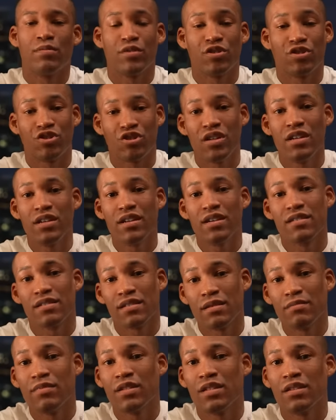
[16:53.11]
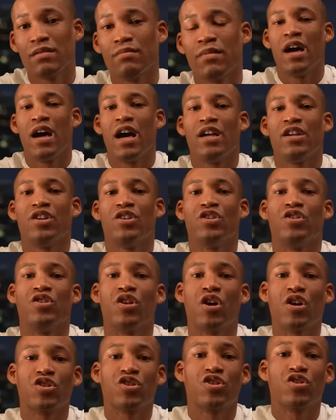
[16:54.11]
You're treating a symptom and you're
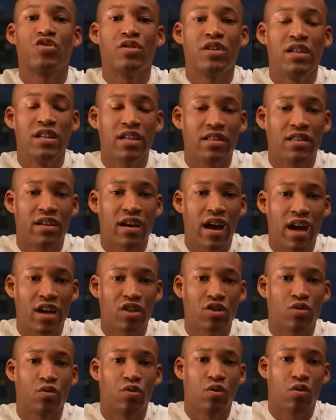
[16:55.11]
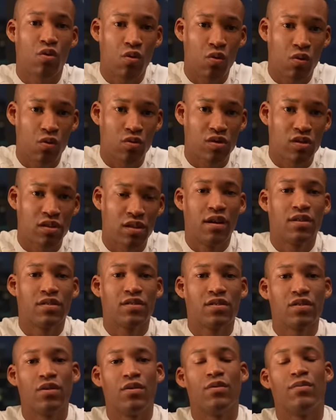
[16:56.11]
not treating the actual cause.
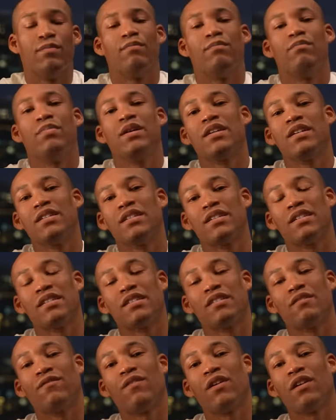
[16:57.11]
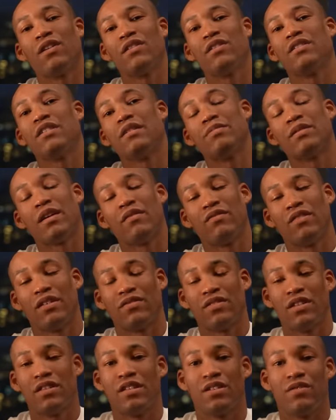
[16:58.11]
So be consistent, follow the tips I've
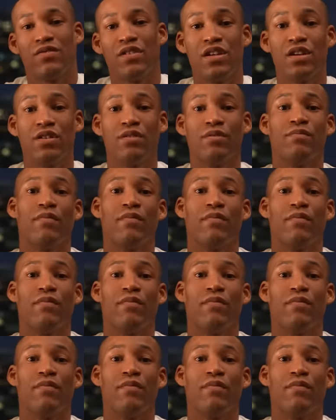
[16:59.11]
left in this video.